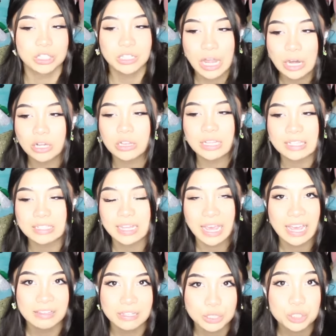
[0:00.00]
Literally
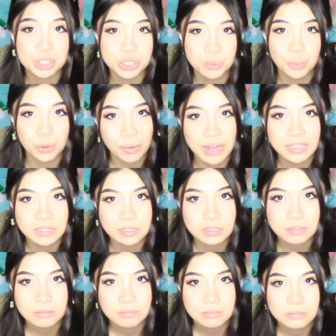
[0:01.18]
saying that she
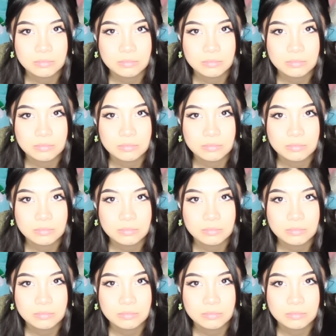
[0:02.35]
regrets.